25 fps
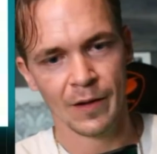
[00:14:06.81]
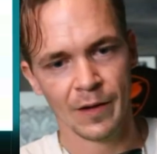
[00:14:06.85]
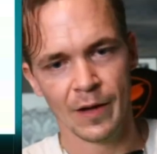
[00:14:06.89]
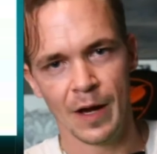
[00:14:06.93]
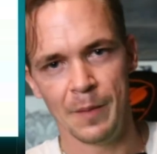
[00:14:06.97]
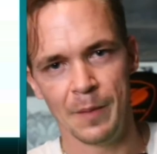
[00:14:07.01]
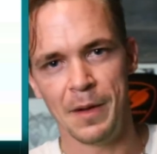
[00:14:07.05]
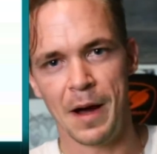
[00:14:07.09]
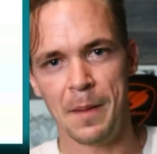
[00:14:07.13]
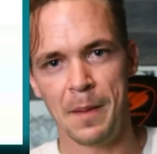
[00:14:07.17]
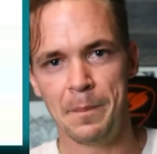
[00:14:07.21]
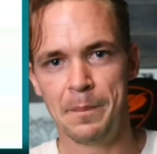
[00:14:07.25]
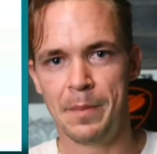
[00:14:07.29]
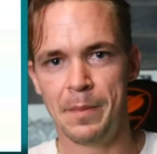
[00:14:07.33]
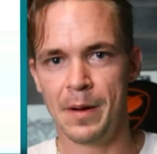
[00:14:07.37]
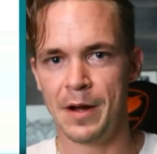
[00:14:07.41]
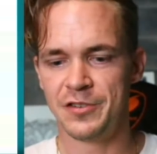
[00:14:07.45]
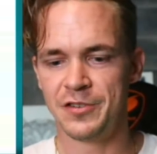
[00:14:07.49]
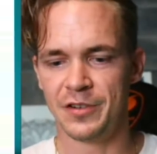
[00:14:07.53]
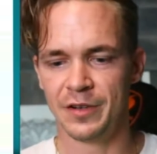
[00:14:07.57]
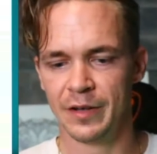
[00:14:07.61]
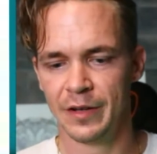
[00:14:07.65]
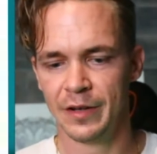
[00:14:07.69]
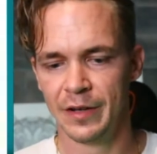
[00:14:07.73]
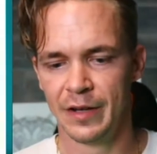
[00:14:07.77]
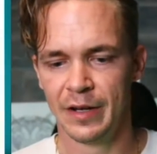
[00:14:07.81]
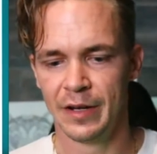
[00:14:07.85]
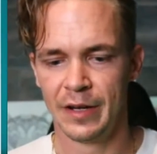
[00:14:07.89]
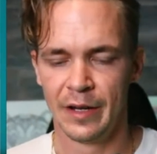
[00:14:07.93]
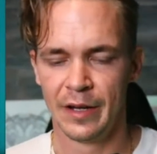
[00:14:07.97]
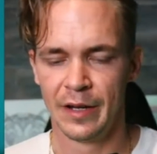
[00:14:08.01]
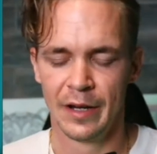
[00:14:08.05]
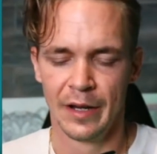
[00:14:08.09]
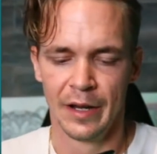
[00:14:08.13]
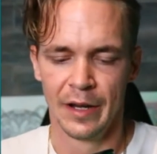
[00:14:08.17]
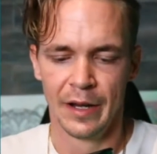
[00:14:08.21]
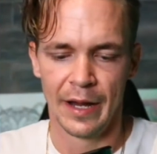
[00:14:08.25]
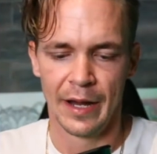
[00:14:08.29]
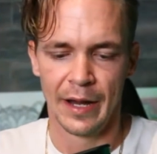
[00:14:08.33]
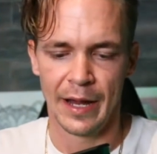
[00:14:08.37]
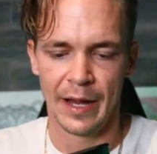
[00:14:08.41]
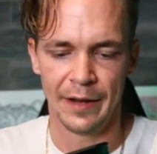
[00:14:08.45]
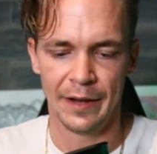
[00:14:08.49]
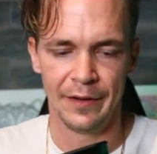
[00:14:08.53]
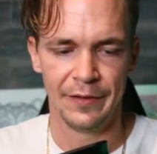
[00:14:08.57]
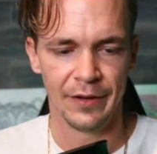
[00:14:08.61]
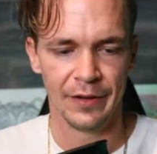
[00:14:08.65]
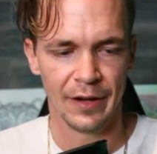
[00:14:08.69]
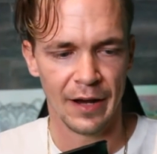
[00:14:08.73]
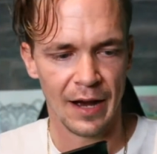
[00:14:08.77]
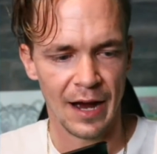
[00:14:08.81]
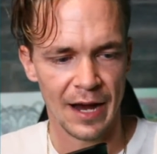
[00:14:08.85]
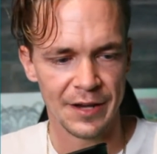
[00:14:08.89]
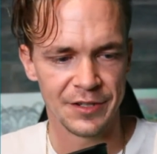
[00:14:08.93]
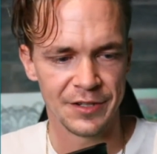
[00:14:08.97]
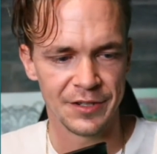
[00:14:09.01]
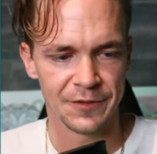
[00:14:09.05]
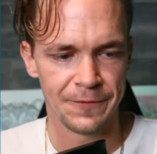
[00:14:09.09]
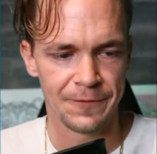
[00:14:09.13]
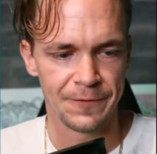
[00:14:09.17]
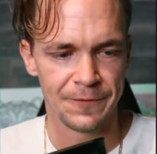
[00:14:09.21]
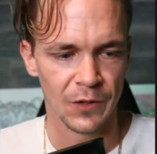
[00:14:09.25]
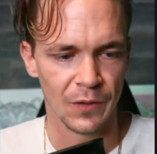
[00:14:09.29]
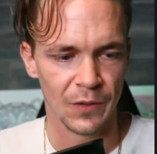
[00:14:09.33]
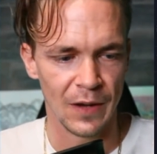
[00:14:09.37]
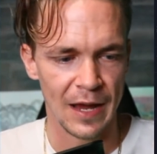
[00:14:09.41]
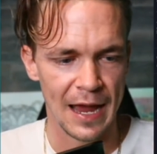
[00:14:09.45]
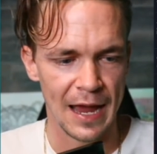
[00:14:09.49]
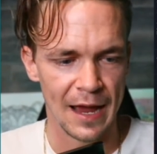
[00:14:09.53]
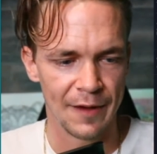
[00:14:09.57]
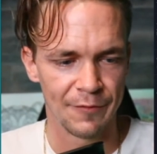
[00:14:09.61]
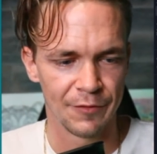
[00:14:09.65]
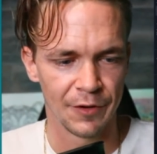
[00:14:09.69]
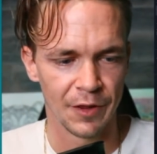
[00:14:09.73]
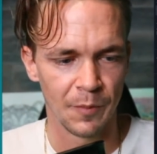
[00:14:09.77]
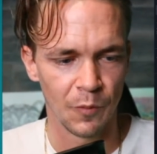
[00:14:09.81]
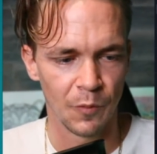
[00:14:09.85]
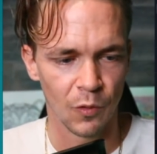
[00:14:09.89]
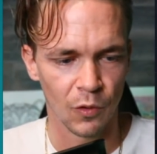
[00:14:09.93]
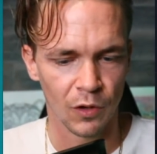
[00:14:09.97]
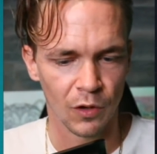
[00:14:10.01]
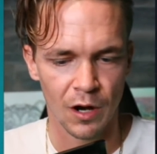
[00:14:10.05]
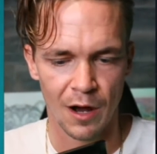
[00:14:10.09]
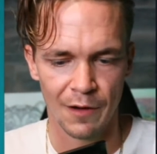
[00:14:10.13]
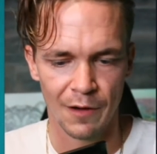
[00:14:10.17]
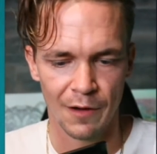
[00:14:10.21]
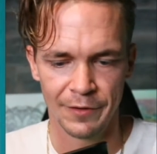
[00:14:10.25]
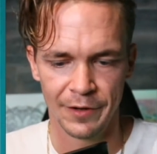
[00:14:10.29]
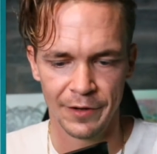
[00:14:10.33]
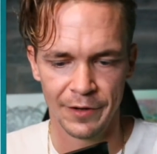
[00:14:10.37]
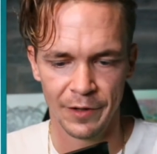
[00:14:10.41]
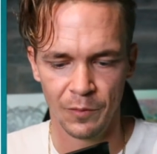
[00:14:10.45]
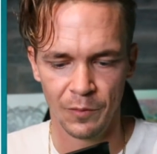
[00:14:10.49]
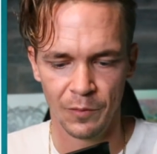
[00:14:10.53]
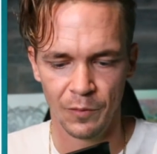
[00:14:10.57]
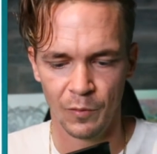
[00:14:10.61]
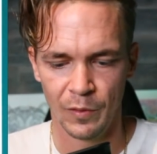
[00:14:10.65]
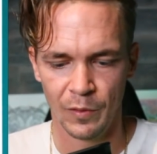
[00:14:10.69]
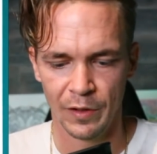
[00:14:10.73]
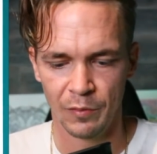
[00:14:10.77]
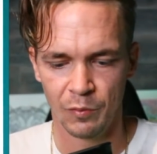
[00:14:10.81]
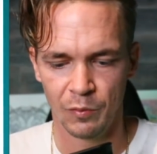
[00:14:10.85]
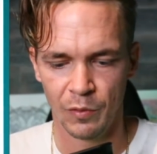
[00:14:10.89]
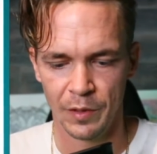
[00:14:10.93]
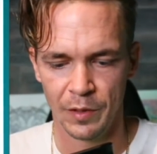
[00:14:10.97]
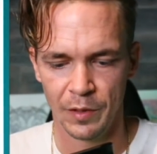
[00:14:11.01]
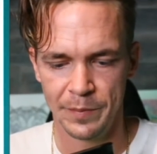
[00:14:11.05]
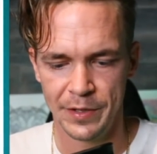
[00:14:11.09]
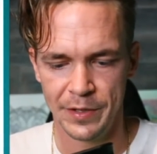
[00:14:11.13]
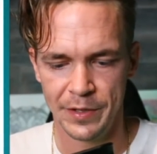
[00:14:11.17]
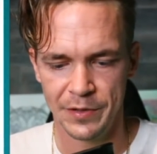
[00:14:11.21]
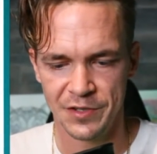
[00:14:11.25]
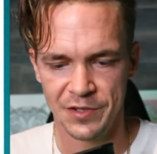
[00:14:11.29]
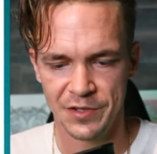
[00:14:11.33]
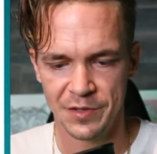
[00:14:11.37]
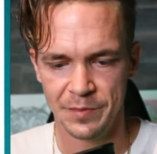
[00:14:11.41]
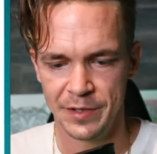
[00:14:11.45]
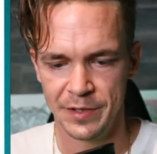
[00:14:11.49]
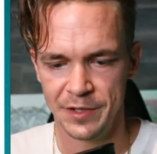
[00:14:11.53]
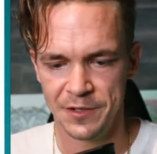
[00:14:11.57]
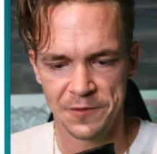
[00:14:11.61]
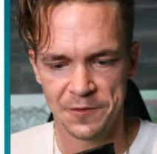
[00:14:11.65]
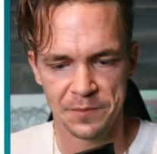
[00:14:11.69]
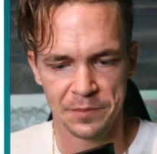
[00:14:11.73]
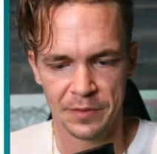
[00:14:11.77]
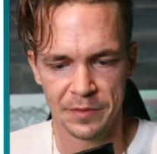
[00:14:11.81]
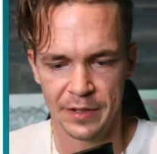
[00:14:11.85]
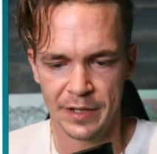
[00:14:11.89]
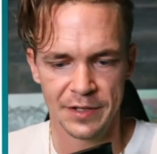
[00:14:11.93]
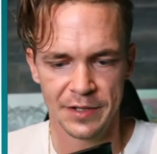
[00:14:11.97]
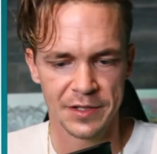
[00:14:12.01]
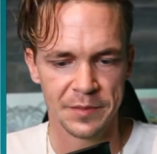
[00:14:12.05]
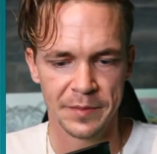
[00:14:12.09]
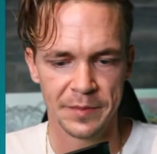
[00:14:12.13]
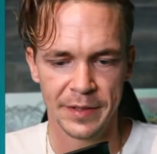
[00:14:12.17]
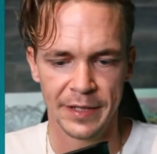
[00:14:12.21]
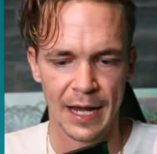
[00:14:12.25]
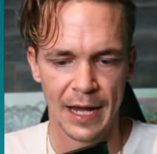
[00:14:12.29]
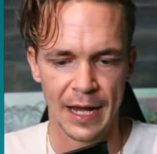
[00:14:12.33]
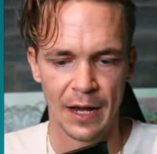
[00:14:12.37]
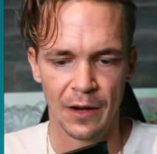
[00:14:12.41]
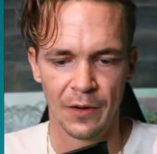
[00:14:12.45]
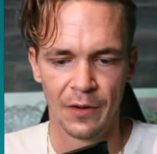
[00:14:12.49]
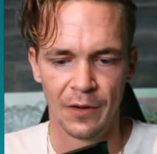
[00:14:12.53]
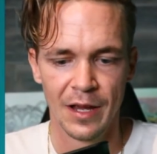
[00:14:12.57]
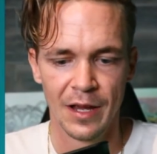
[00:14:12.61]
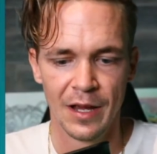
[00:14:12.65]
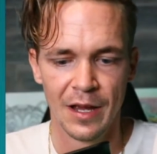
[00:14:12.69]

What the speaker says: Not budging, and I just feel ever the more confident with what appears to be a spring to me now.